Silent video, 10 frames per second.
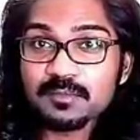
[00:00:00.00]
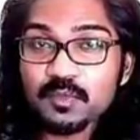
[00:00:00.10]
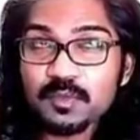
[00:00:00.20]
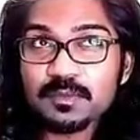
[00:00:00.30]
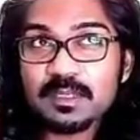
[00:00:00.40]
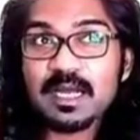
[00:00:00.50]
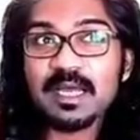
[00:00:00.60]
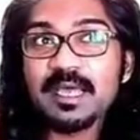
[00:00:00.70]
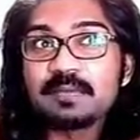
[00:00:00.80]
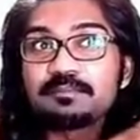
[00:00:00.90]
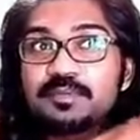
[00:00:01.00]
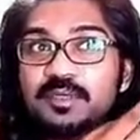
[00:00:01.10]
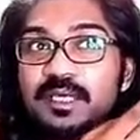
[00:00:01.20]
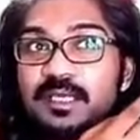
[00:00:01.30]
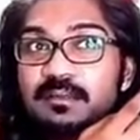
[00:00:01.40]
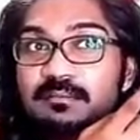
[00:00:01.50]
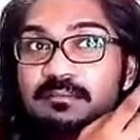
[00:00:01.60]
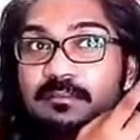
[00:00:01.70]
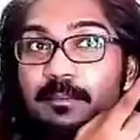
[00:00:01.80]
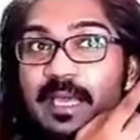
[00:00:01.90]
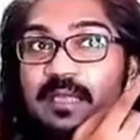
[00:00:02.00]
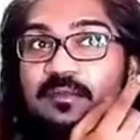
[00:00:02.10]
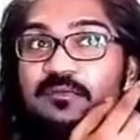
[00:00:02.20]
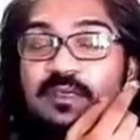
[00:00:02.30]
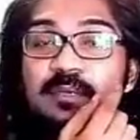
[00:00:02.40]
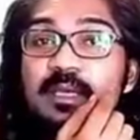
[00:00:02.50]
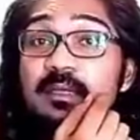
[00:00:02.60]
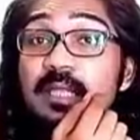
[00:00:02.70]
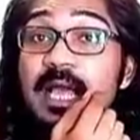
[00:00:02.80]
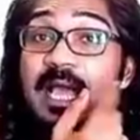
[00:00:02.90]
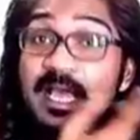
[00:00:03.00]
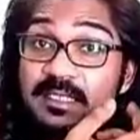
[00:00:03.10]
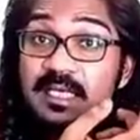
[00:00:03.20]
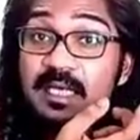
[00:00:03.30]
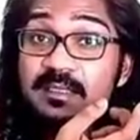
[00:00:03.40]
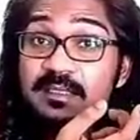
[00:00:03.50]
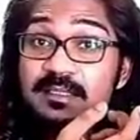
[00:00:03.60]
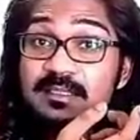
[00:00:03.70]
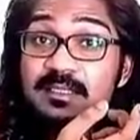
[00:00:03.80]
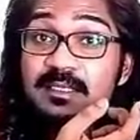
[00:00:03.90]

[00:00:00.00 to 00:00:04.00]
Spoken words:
well, I had put in male, female, and others.